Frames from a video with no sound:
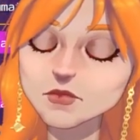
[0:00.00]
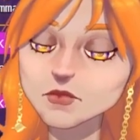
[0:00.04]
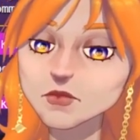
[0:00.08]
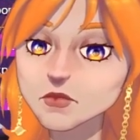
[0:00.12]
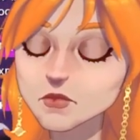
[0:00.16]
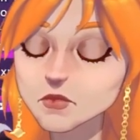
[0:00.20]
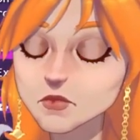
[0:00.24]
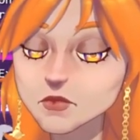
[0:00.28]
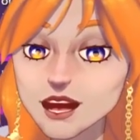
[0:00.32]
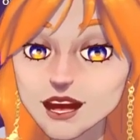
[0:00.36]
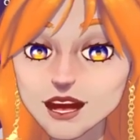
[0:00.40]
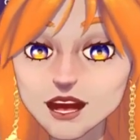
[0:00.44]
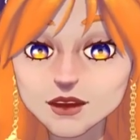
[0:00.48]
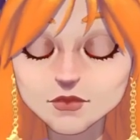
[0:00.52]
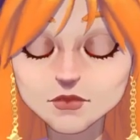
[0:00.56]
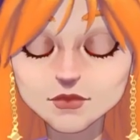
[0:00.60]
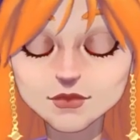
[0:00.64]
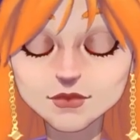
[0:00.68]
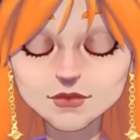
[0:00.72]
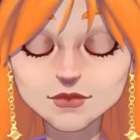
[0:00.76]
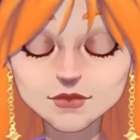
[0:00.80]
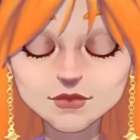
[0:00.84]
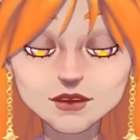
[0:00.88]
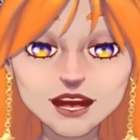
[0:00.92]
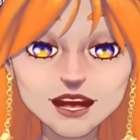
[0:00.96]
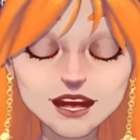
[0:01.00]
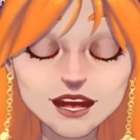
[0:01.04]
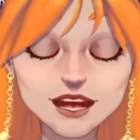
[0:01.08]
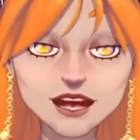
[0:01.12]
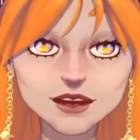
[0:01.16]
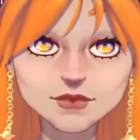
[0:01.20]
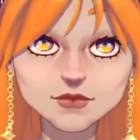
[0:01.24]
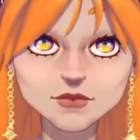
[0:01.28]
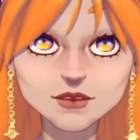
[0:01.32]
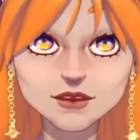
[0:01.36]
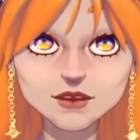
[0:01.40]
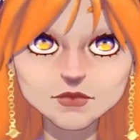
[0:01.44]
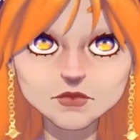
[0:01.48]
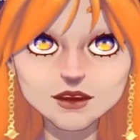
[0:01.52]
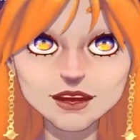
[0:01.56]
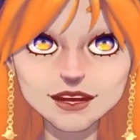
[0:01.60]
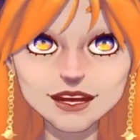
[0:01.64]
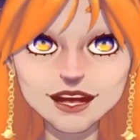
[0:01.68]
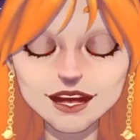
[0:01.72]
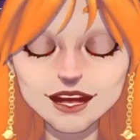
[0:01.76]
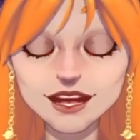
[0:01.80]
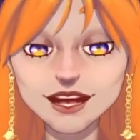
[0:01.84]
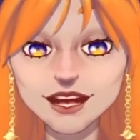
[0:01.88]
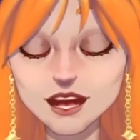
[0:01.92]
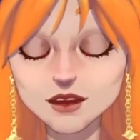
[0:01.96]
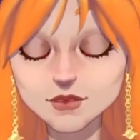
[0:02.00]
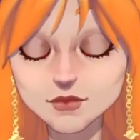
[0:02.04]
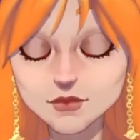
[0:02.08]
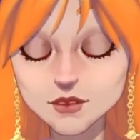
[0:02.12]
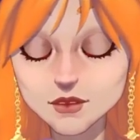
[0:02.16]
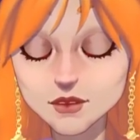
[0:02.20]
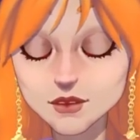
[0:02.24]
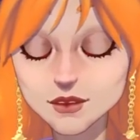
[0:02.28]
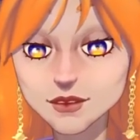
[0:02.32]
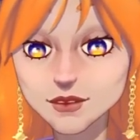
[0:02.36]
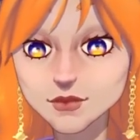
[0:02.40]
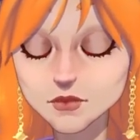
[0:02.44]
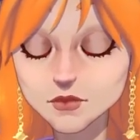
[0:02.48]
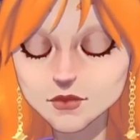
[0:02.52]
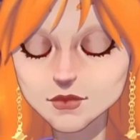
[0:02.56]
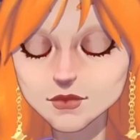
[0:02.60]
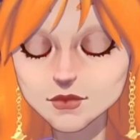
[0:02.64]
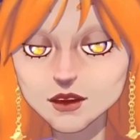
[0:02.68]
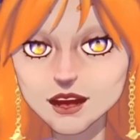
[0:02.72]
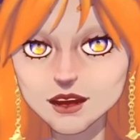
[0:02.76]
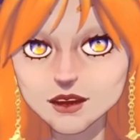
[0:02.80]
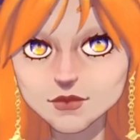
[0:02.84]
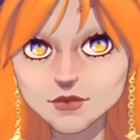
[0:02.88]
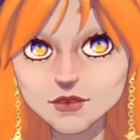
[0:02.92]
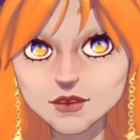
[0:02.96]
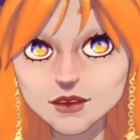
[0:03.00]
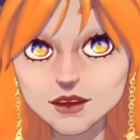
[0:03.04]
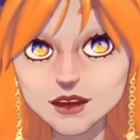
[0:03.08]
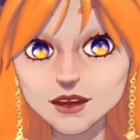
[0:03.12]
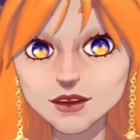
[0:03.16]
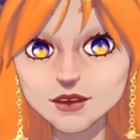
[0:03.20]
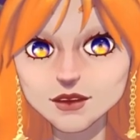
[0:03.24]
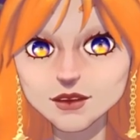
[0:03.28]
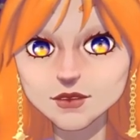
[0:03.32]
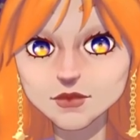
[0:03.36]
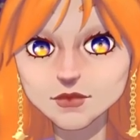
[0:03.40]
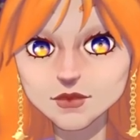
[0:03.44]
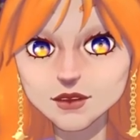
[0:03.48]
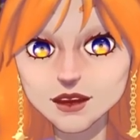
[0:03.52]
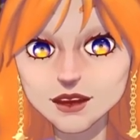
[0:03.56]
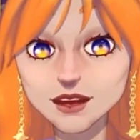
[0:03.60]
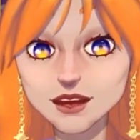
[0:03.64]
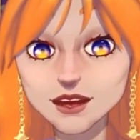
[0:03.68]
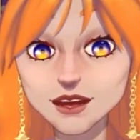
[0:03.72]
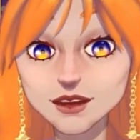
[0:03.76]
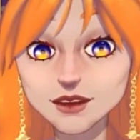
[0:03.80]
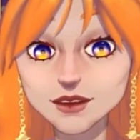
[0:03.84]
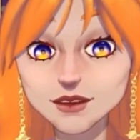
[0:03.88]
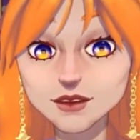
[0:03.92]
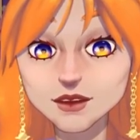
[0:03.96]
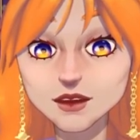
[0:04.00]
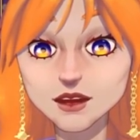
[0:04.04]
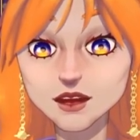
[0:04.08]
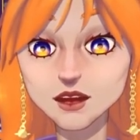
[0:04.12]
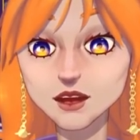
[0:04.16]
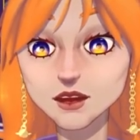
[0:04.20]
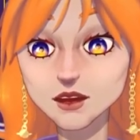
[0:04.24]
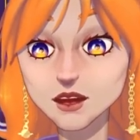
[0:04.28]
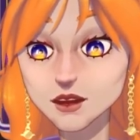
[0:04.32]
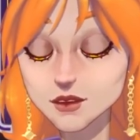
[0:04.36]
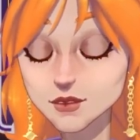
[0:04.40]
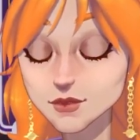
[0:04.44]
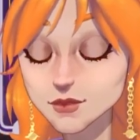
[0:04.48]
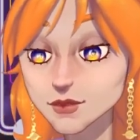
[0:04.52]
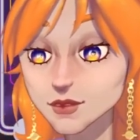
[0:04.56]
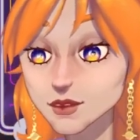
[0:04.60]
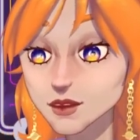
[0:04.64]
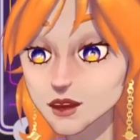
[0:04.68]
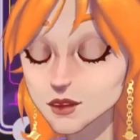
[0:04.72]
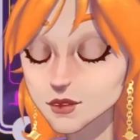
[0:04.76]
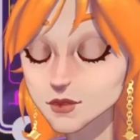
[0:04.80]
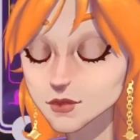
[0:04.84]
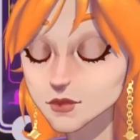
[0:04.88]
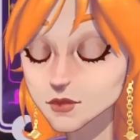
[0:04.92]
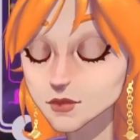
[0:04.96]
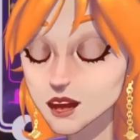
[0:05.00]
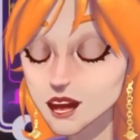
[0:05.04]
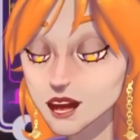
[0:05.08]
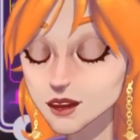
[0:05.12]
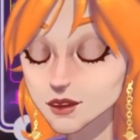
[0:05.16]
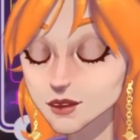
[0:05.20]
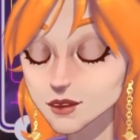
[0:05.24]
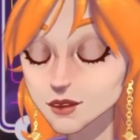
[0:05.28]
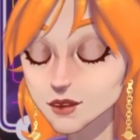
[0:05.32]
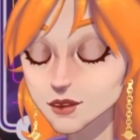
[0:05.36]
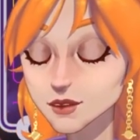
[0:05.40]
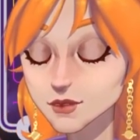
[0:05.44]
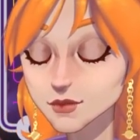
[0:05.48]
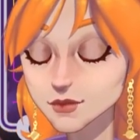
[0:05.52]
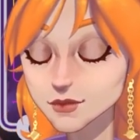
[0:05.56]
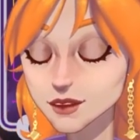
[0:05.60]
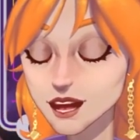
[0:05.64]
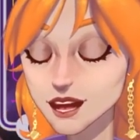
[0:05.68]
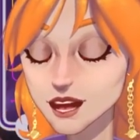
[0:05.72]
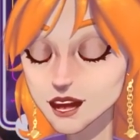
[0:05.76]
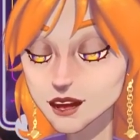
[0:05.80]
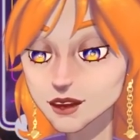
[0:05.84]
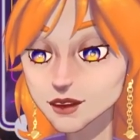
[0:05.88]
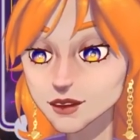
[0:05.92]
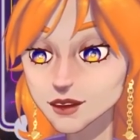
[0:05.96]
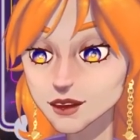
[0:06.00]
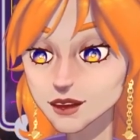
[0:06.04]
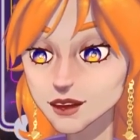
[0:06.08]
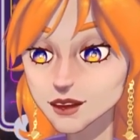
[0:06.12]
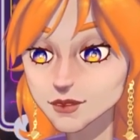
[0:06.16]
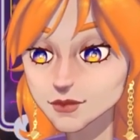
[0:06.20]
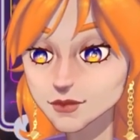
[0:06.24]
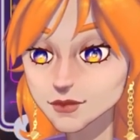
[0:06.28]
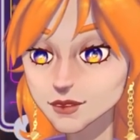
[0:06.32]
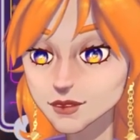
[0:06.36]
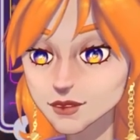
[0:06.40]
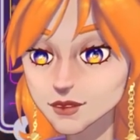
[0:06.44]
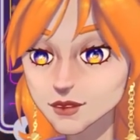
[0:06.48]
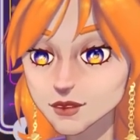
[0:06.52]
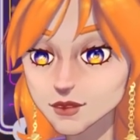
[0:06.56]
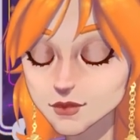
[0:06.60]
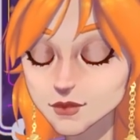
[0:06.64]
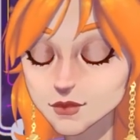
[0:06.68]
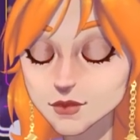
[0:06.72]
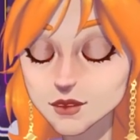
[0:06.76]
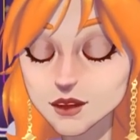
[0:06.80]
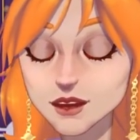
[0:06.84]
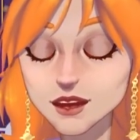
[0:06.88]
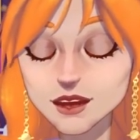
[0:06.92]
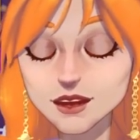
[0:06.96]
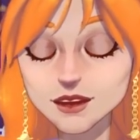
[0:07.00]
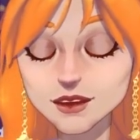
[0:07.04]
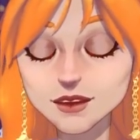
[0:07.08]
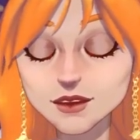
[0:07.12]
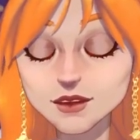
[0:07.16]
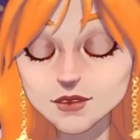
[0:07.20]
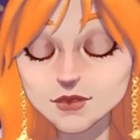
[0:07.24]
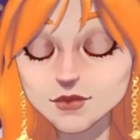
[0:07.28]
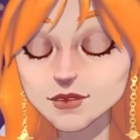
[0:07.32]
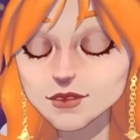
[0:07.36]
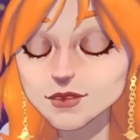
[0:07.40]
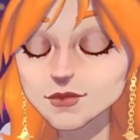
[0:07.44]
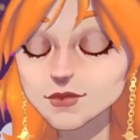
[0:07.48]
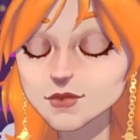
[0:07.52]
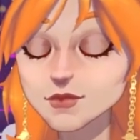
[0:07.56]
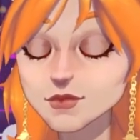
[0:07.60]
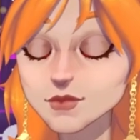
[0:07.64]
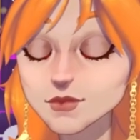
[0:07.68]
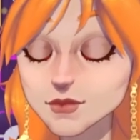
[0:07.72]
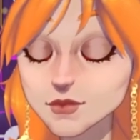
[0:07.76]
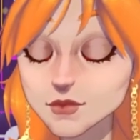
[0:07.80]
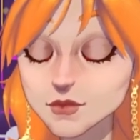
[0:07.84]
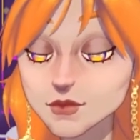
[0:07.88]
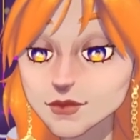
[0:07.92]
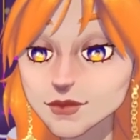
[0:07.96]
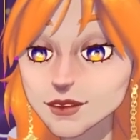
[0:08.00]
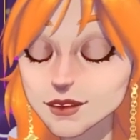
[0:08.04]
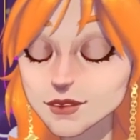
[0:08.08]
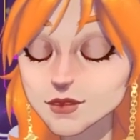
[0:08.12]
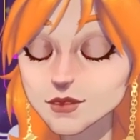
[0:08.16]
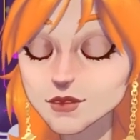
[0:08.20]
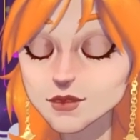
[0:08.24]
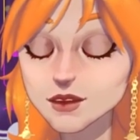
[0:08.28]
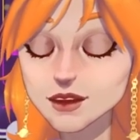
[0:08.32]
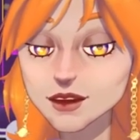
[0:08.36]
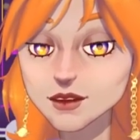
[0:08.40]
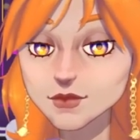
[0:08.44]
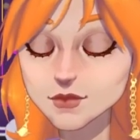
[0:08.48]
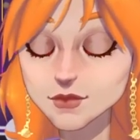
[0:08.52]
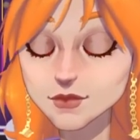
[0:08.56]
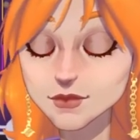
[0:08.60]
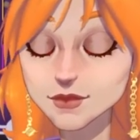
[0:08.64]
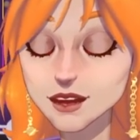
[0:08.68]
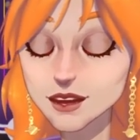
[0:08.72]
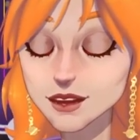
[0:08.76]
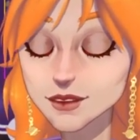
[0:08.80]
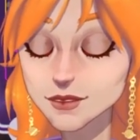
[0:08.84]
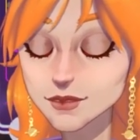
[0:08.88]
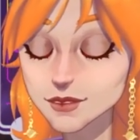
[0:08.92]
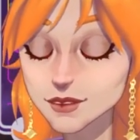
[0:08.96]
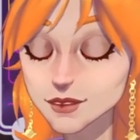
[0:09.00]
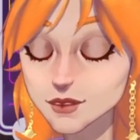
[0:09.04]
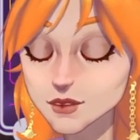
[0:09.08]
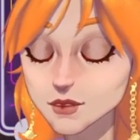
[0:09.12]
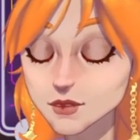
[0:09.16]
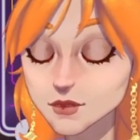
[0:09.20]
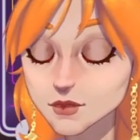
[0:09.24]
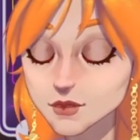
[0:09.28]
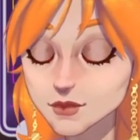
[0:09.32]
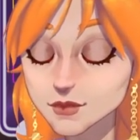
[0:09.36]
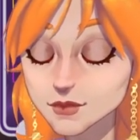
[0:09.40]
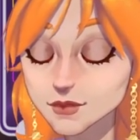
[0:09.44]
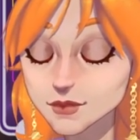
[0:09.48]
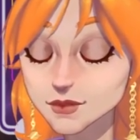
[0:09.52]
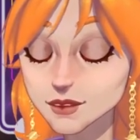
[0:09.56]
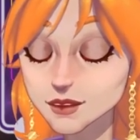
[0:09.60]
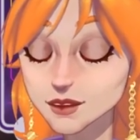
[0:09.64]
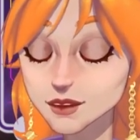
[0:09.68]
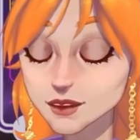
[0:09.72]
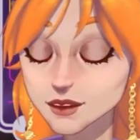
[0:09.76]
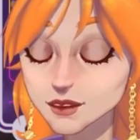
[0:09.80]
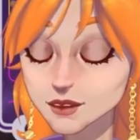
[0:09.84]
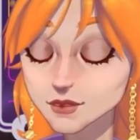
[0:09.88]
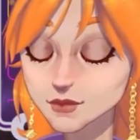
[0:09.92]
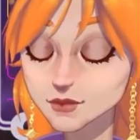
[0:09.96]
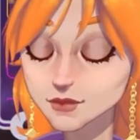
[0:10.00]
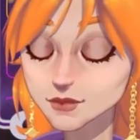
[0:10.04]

My absolutely favorite army was the armada of like the cathedral looking ships. I think it was the